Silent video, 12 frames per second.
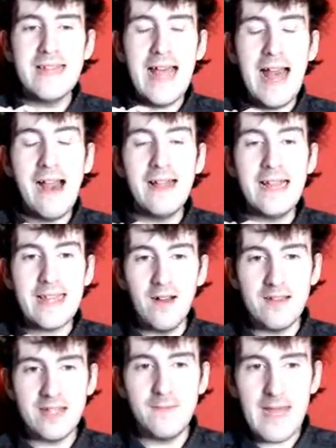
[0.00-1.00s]
Now let's
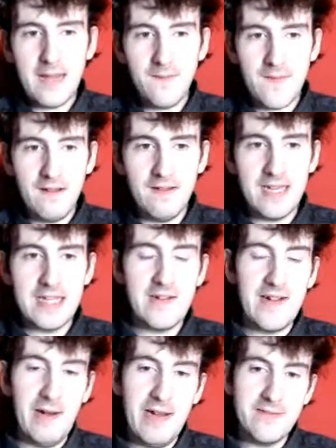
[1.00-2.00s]
go on to the main focus.
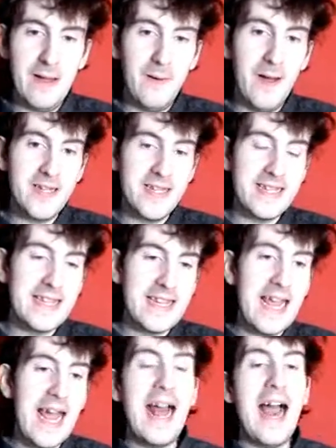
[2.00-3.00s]
I want to just
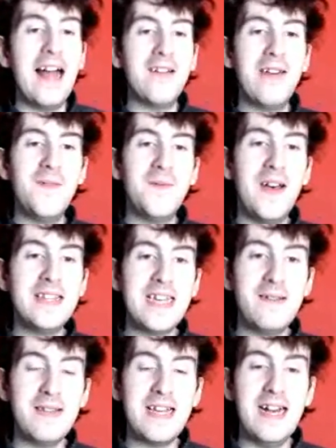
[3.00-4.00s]
get out of the way first.
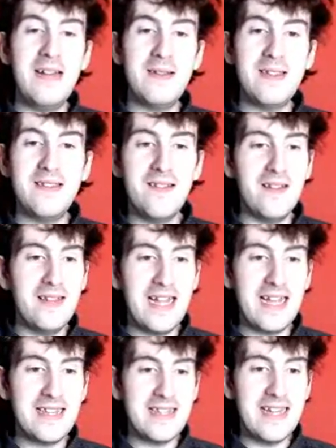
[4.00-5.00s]
Because it was kind of
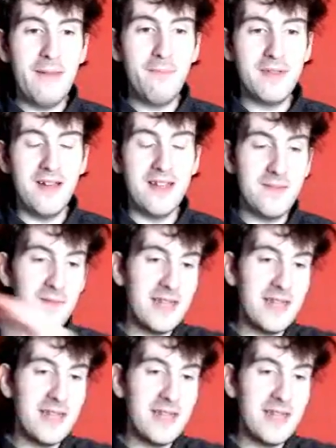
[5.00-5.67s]
like a side plot.